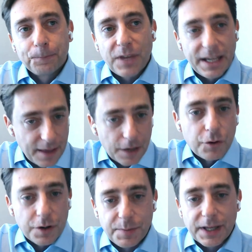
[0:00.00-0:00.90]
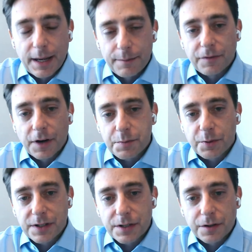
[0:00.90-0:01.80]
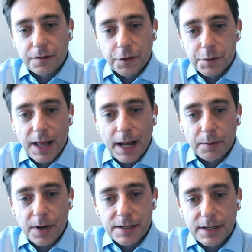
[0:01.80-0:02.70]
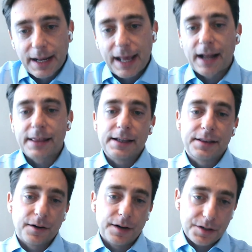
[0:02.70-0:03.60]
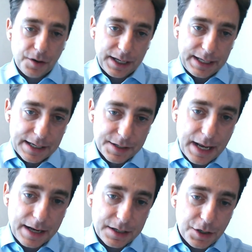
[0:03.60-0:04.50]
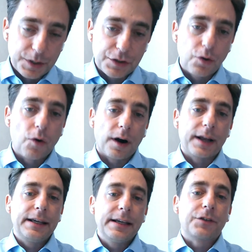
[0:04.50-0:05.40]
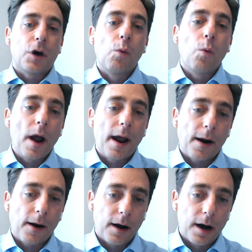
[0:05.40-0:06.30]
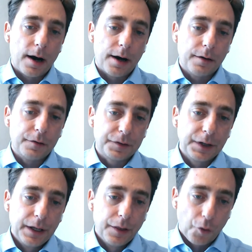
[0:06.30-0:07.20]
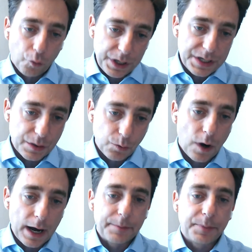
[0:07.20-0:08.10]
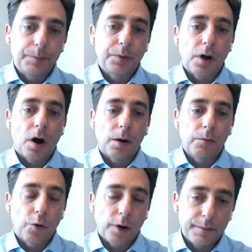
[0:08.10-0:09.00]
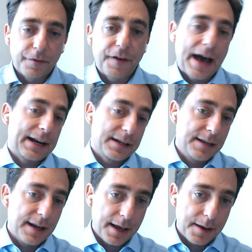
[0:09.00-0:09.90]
he then, of course, became the vice president to the first Black president. And I think there, so he is, to his core, he is aware of the reason why people are more emphatic today